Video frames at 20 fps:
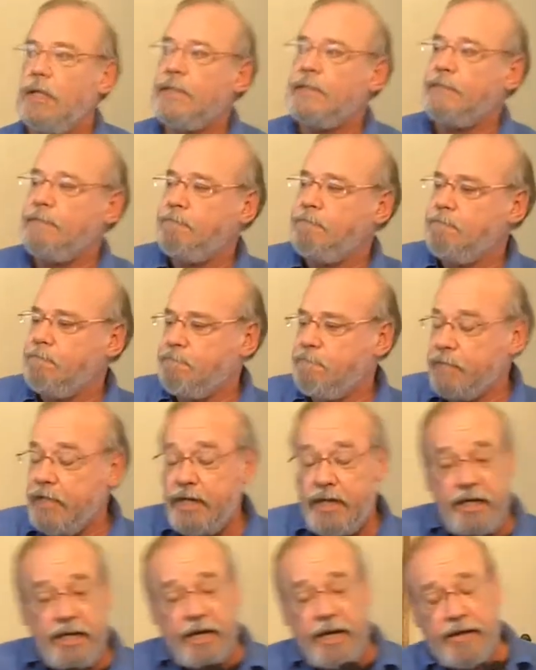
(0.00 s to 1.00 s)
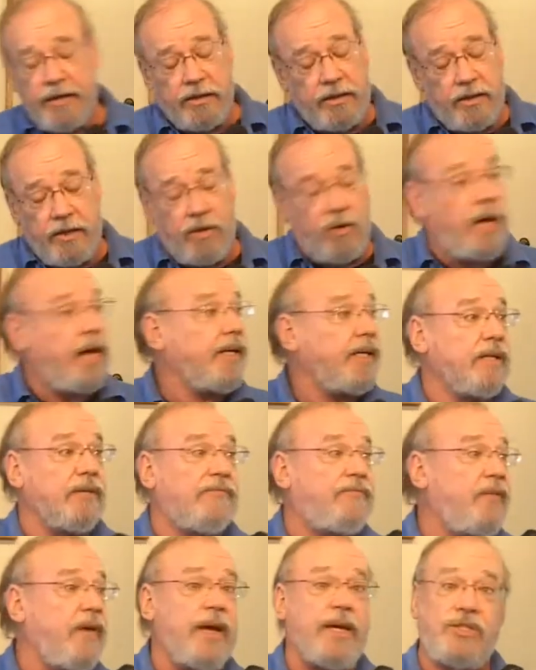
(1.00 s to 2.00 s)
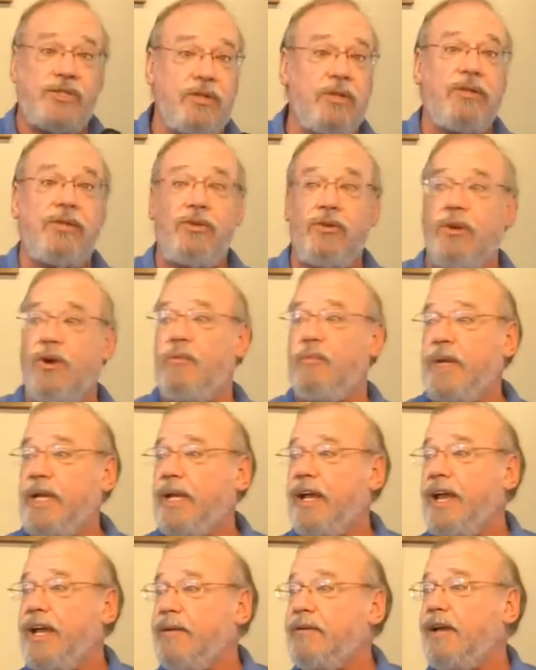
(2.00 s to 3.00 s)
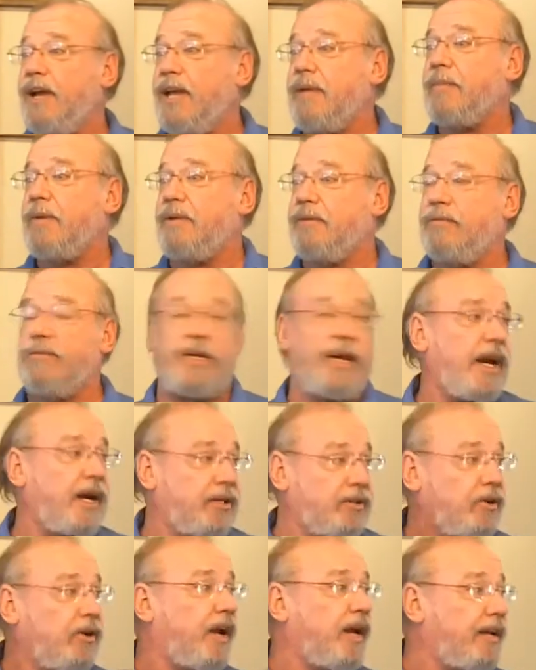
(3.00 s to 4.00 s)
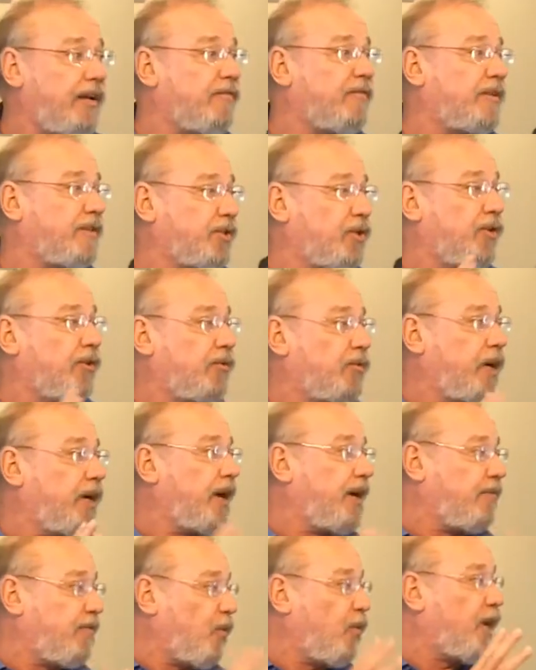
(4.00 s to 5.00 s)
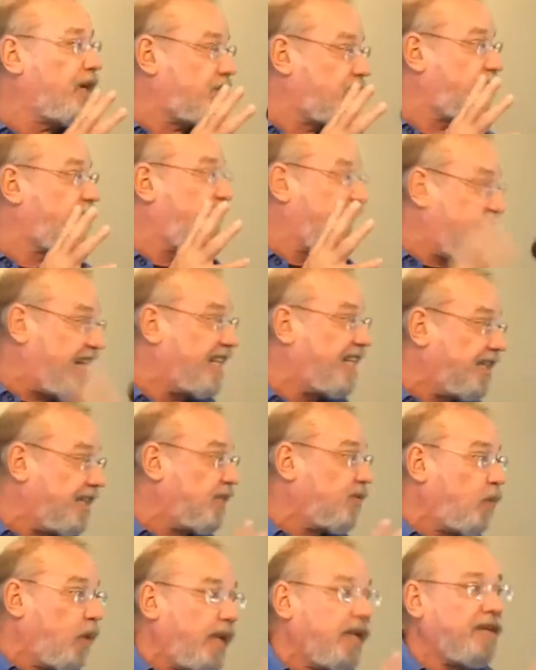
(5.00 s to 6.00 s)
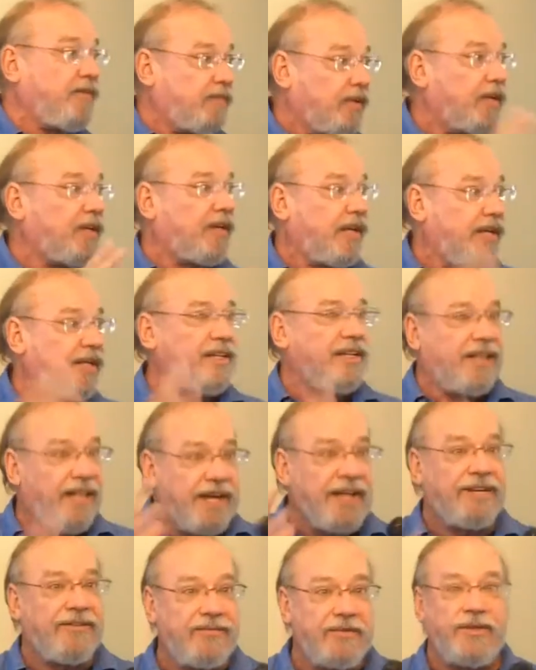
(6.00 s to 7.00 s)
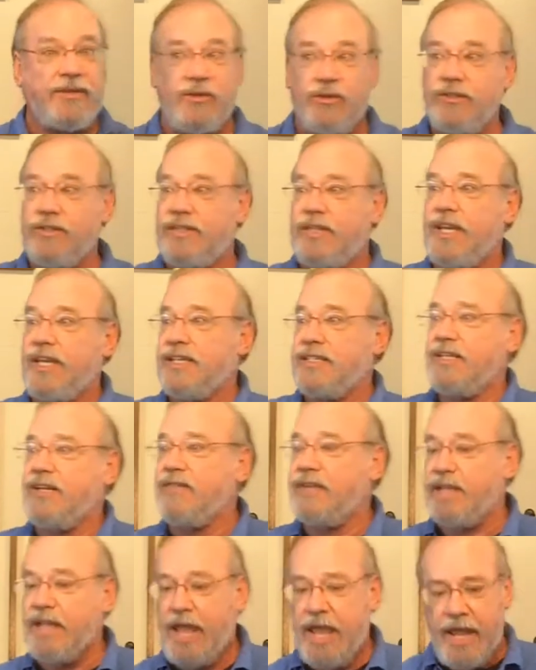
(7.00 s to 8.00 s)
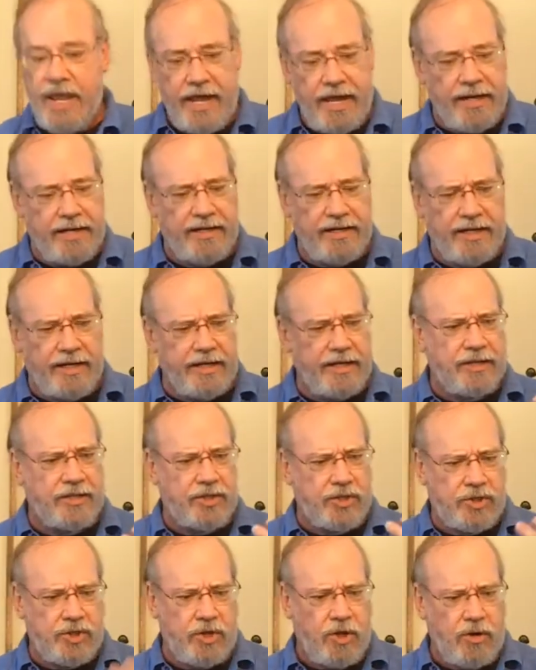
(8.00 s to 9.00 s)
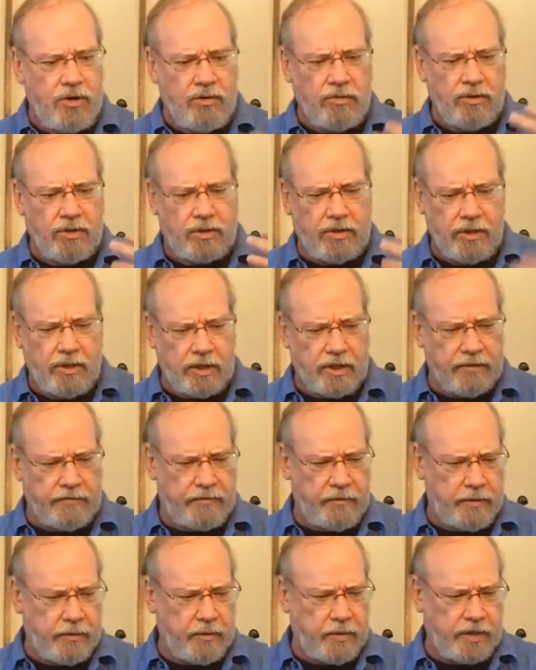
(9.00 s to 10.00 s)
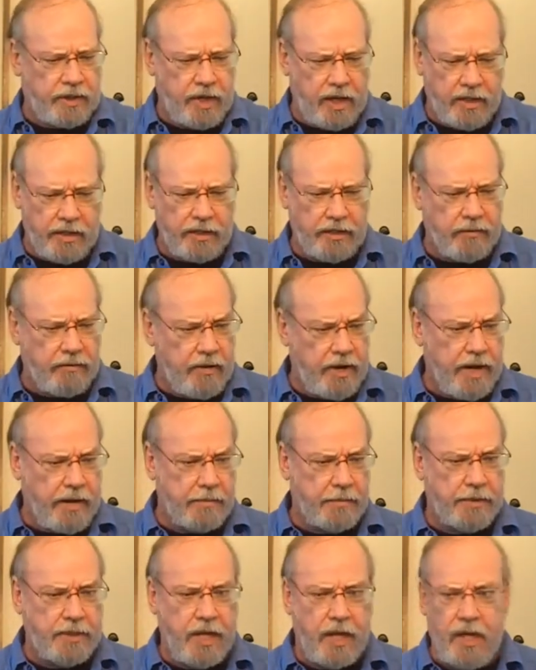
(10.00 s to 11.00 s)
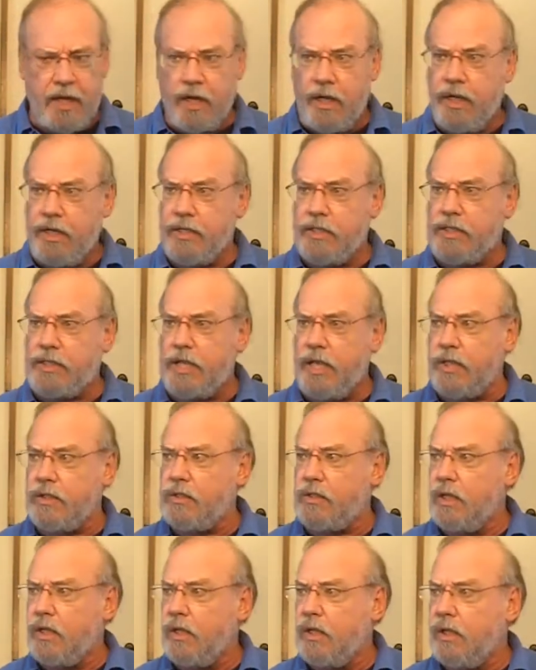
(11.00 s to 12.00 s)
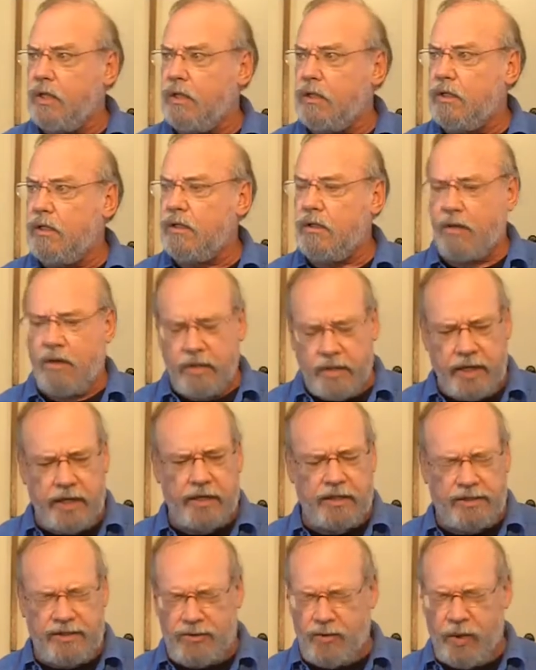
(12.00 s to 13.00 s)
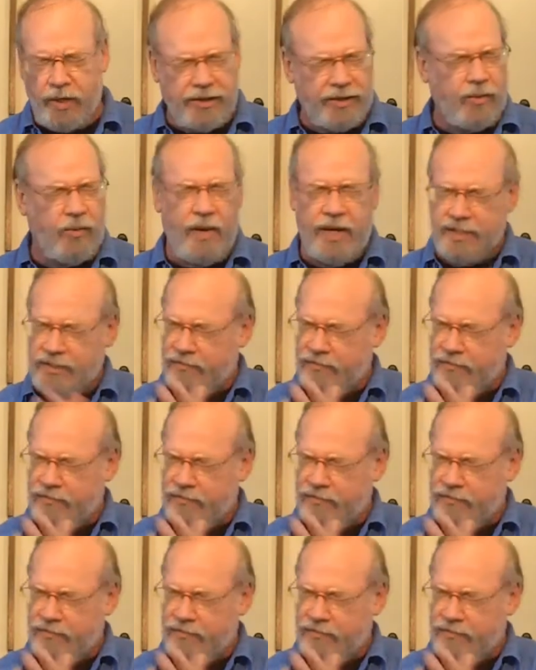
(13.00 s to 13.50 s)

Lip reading: I confess, you know me, I'm a reactor. I have a certain way, I have a Westphalian way of looking at life and doing things and everything. And it's so good for me when God interrupts and says, okay, quit the